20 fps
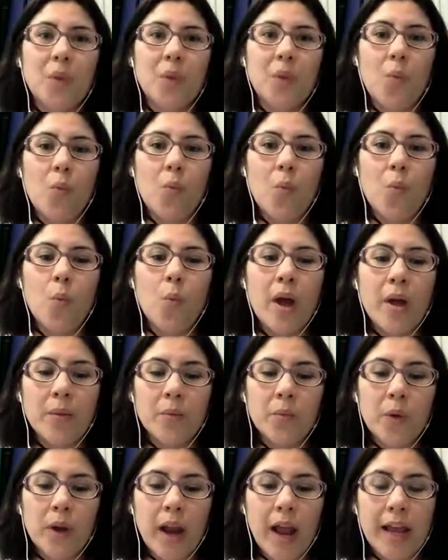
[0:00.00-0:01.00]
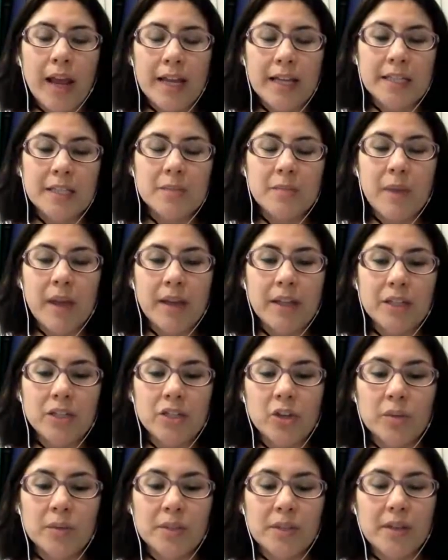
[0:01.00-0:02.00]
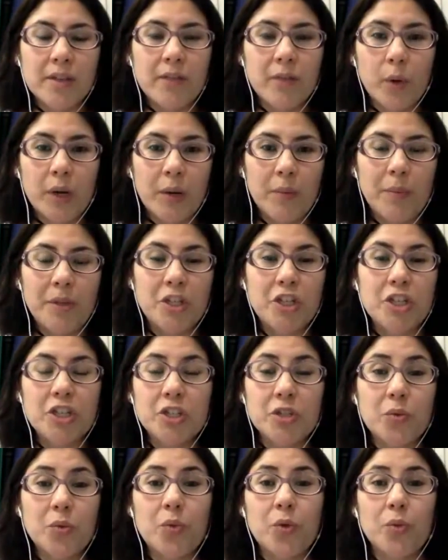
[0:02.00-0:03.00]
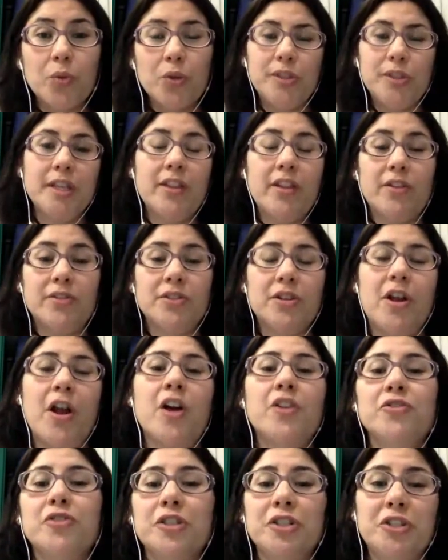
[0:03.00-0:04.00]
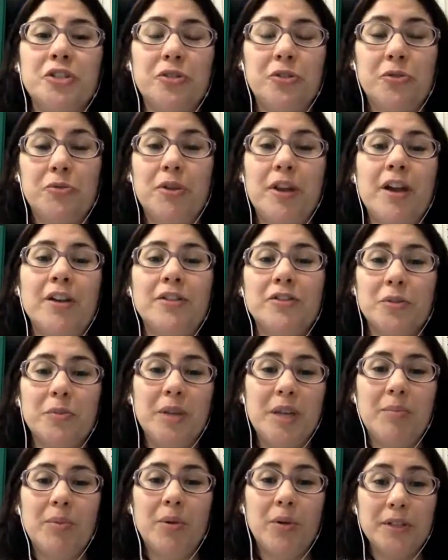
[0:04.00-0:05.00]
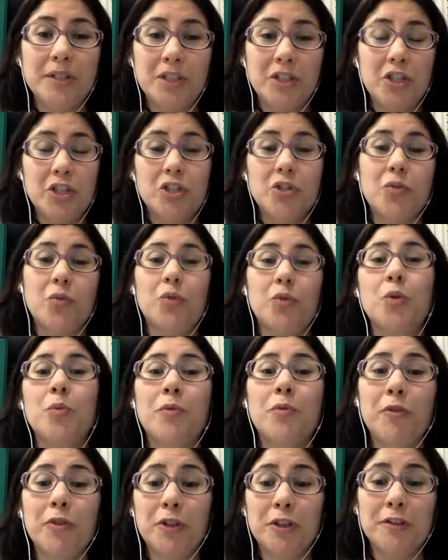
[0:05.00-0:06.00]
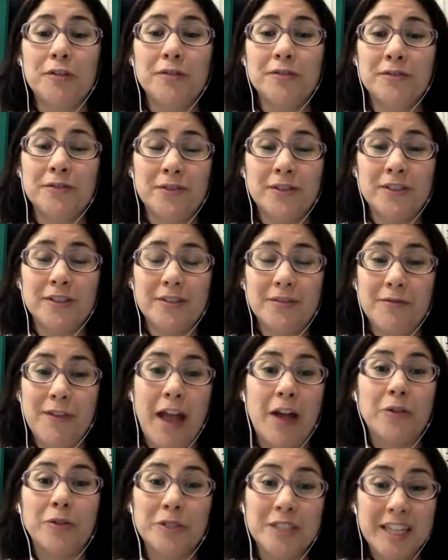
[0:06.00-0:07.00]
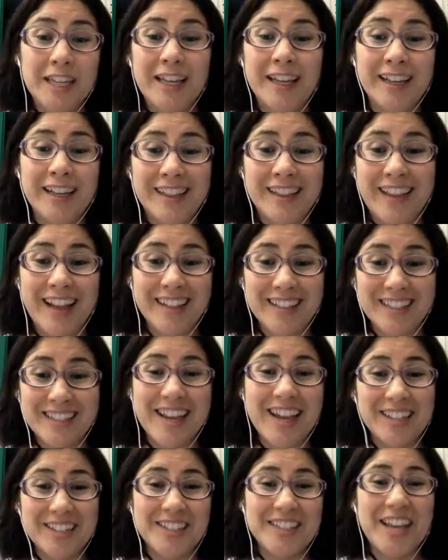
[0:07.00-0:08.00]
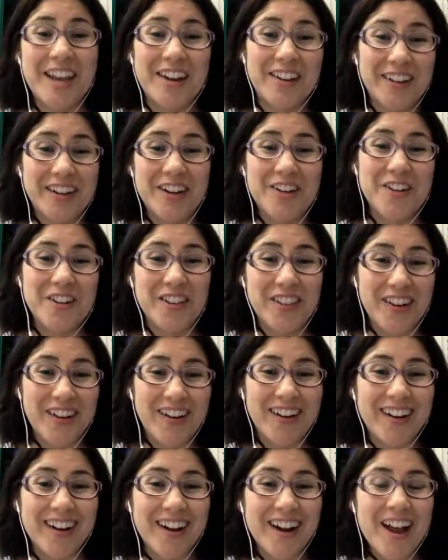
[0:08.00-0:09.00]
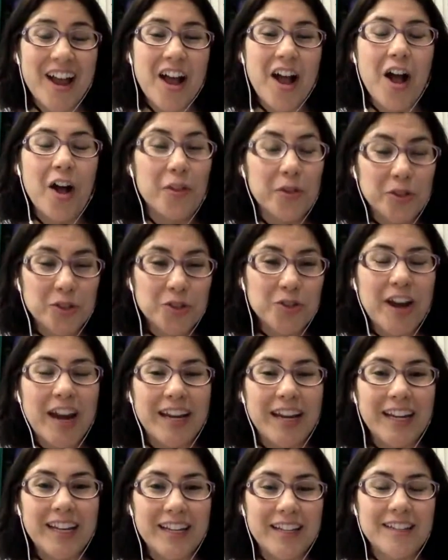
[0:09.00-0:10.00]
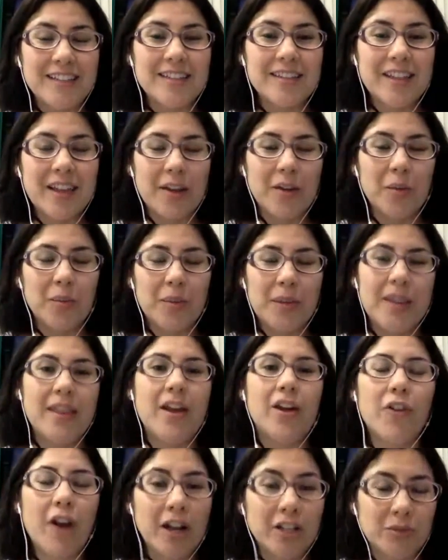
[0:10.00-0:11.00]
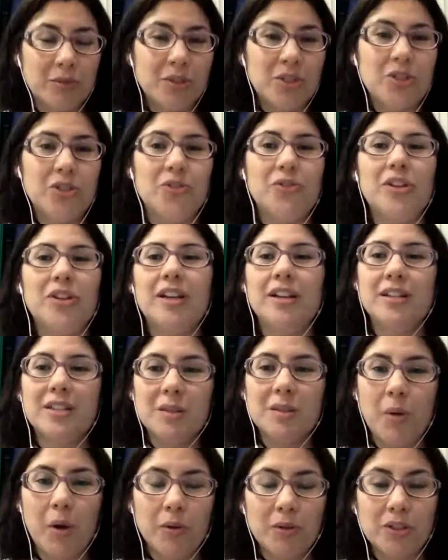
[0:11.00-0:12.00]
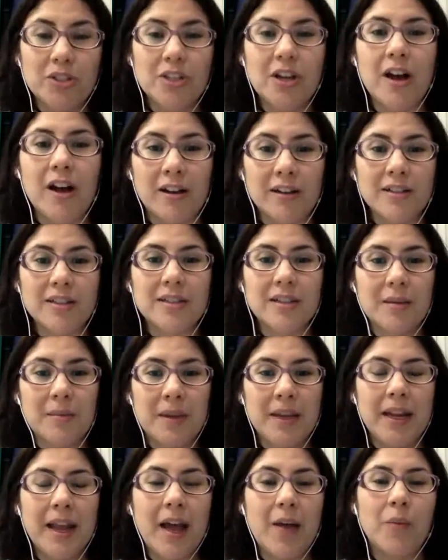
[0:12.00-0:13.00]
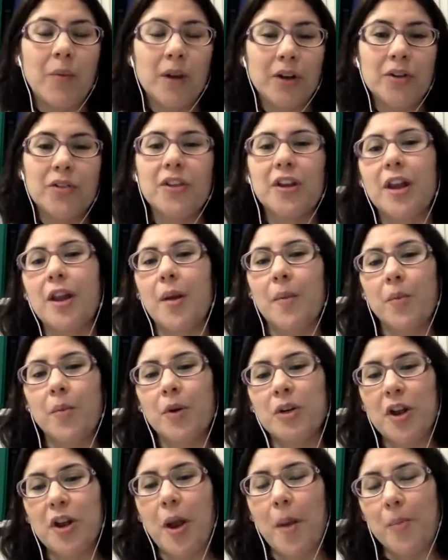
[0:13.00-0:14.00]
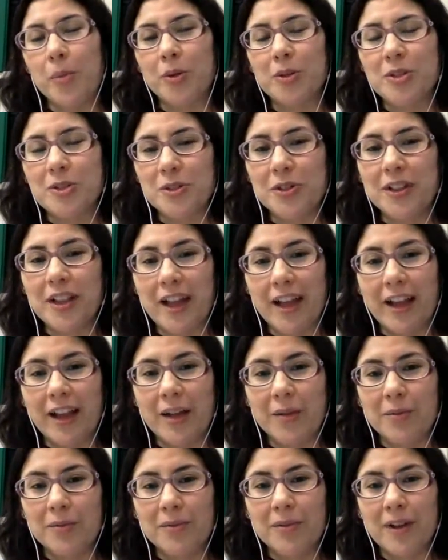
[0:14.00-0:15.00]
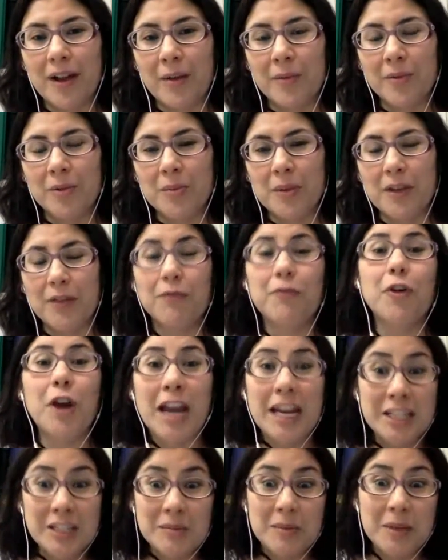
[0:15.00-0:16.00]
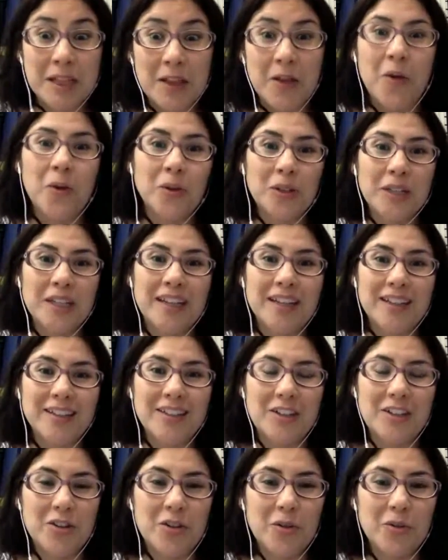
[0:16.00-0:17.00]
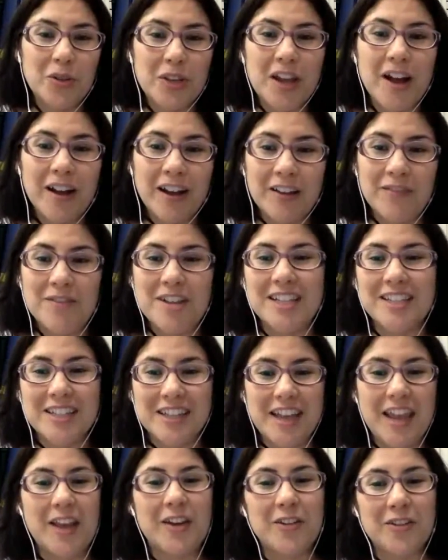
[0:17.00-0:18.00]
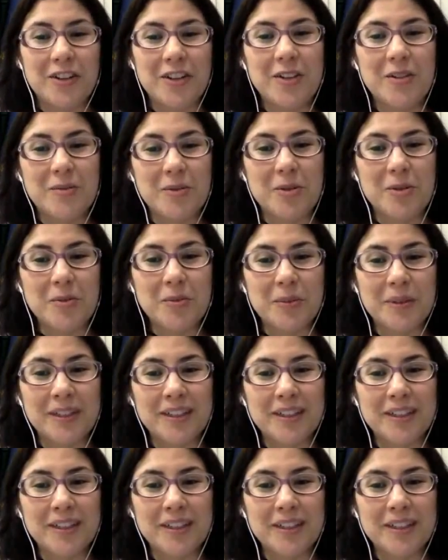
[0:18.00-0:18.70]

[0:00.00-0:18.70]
what would I expect in terms of, would it be just you there's 100 to 300 people. Is it just a room full of faculty, and that's kind of scary? Or are there other trainees that'll be there, graduate students, postdocs? I mean, what do the numbers look like? I would be afraid to be the only, young investigator in the room.